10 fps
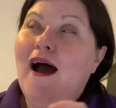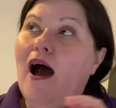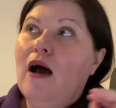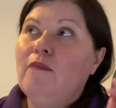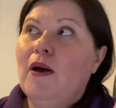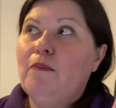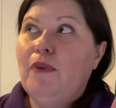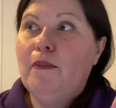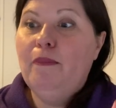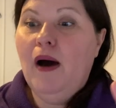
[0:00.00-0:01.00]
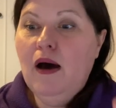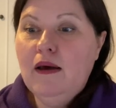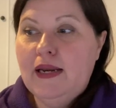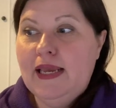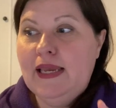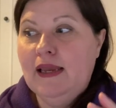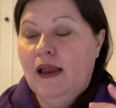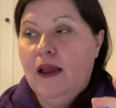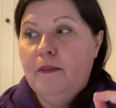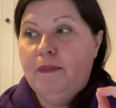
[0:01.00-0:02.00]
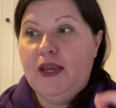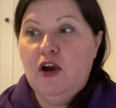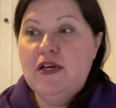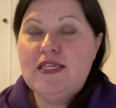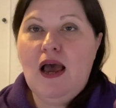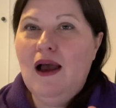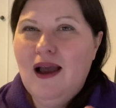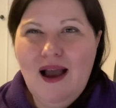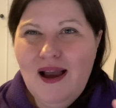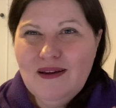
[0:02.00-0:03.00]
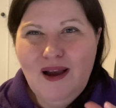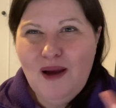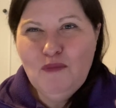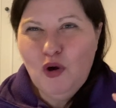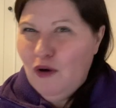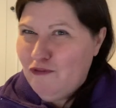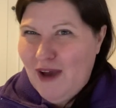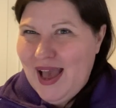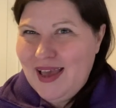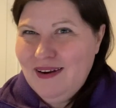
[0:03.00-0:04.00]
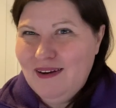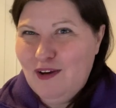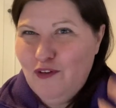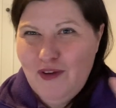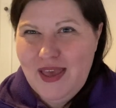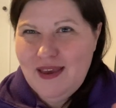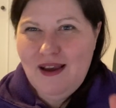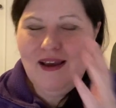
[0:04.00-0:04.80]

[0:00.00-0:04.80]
um, but partly because I, I, am not a fan of it.